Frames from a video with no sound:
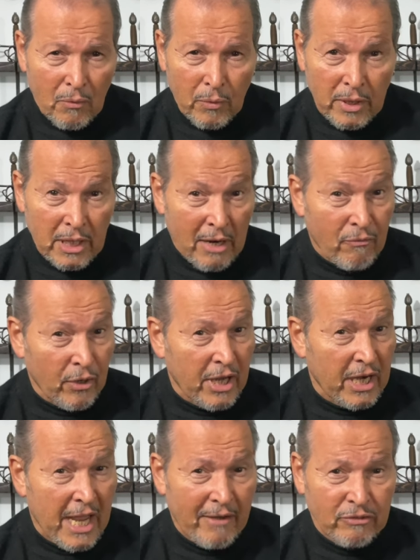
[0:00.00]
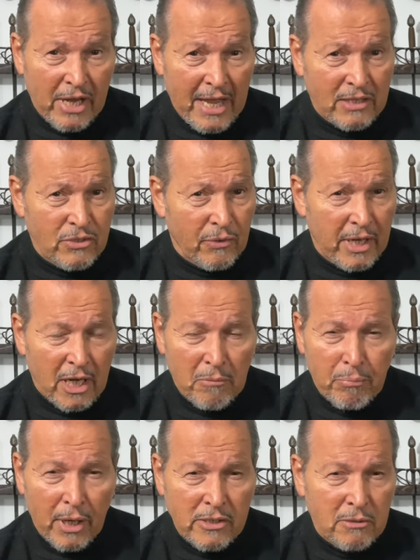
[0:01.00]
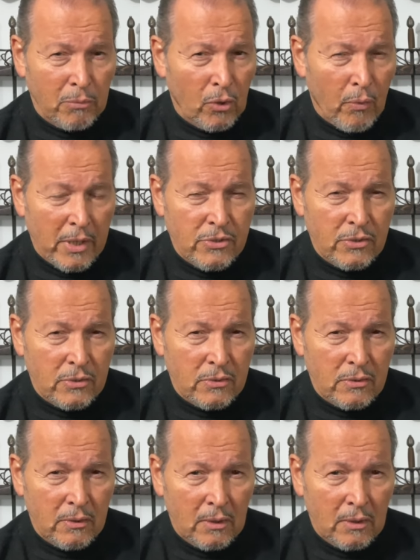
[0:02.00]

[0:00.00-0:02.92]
we never again have to answer any impossible questions